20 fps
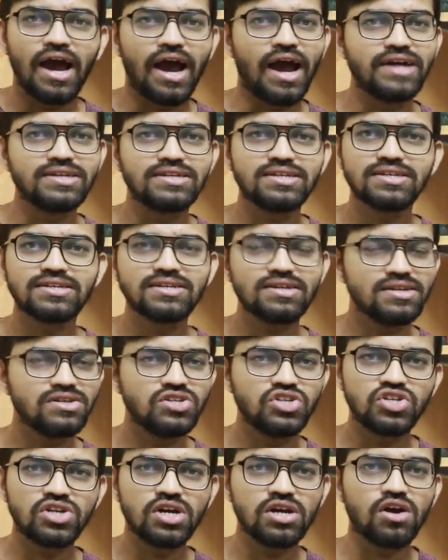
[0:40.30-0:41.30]
And just
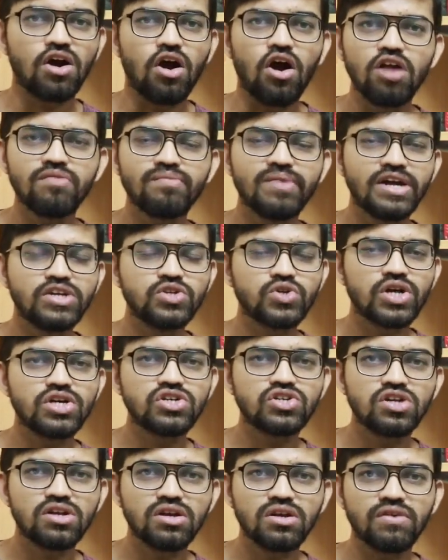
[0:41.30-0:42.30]
share all my
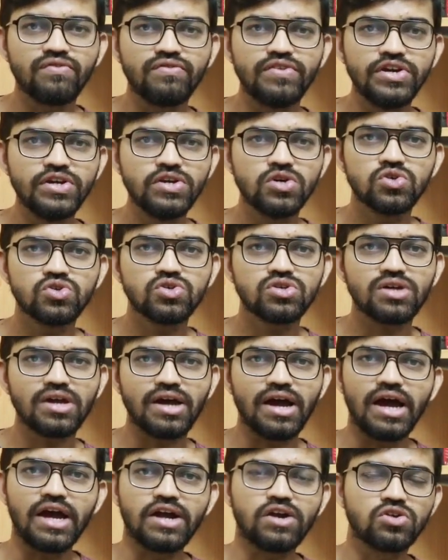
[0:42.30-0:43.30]
educational videos
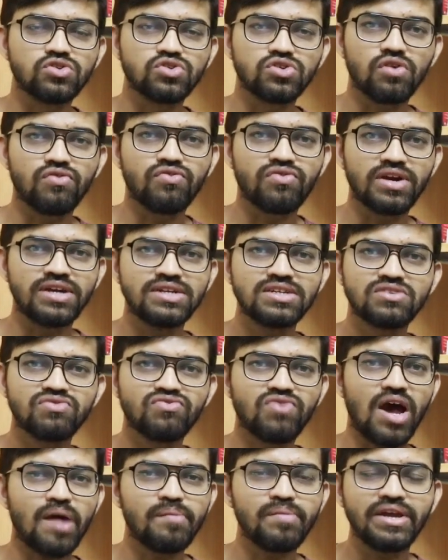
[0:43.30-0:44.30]
across your friends,
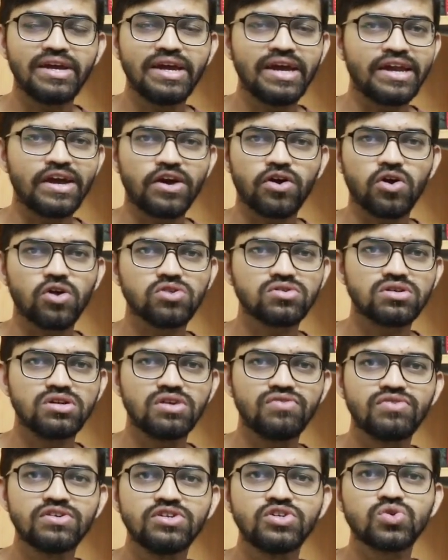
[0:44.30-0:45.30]
family, and across the
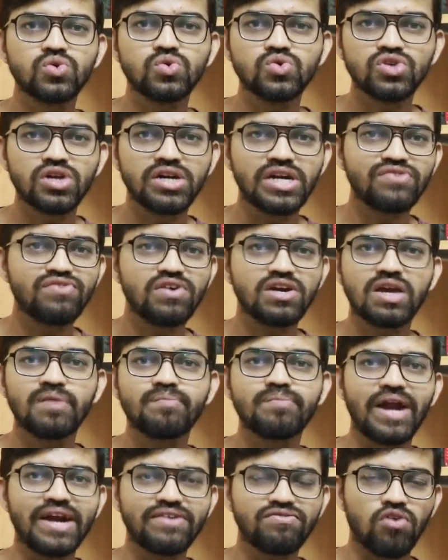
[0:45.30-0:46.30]
different social
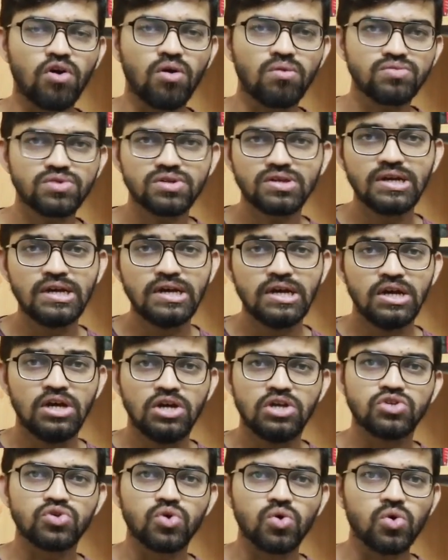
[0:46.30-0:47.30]
networking platforms.
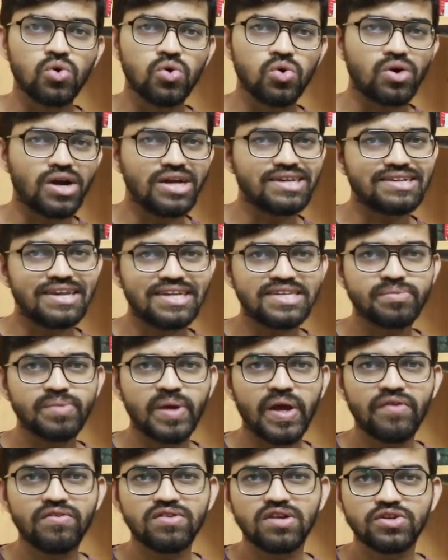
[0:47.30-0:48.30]
So guys, let's
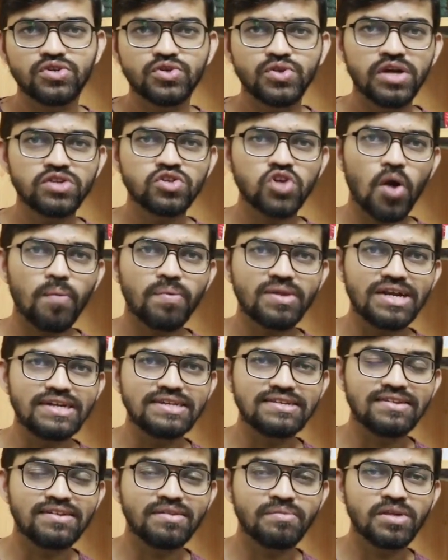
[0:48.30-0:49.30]
begin with our today's topic, that
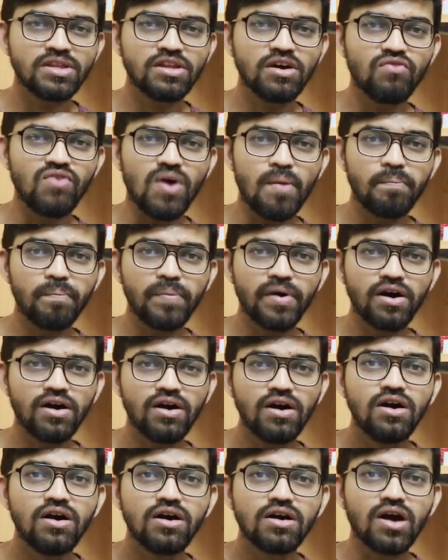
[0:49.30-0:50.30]
is nothing but the
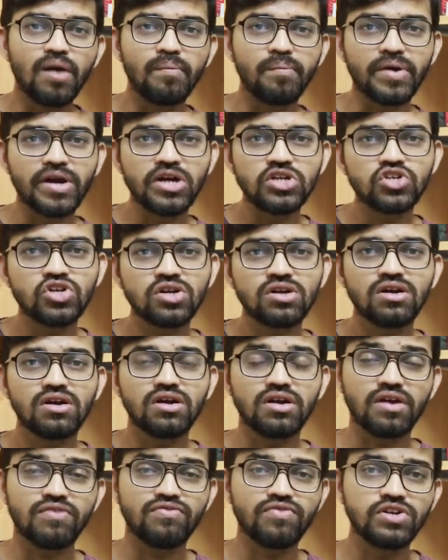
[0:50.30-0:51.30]
Vapor Compression
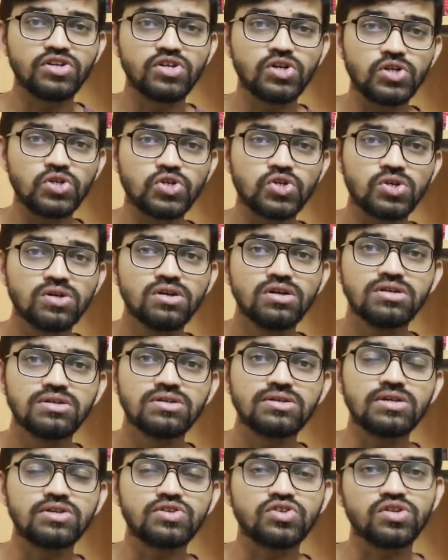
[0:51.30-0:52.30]
Refrigeration
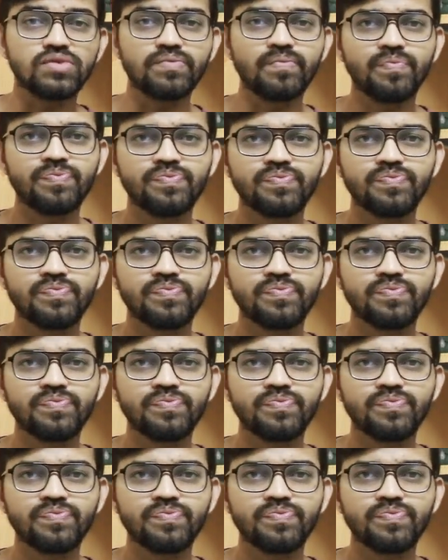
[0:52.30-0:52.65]
System.